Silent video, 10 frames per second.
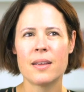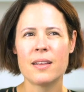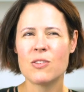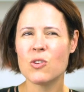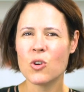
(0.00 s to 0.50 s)

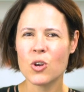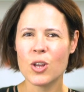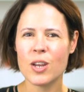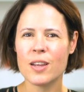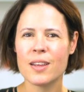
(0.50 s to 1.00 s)
it's
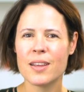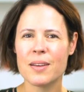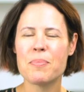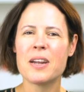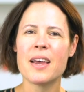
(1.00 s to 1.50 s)
good,
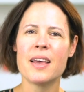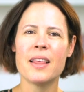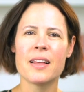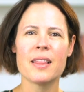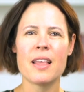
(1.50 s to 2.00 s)
but I
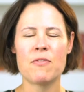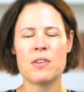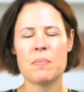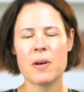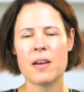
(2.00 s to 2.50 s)
had like
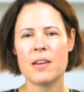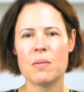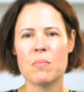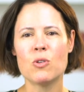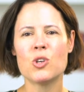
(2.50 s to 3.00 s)
left it
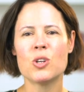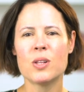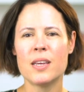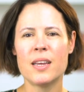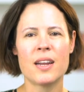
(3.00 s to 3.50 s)
behind
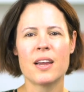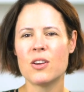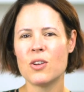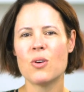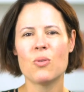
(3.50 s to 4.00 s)
emotionally, and I
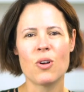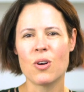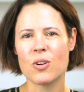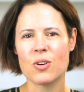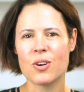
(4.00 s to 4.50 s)
could no
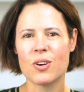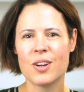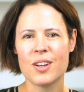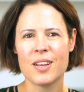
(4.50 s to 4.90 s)
longer,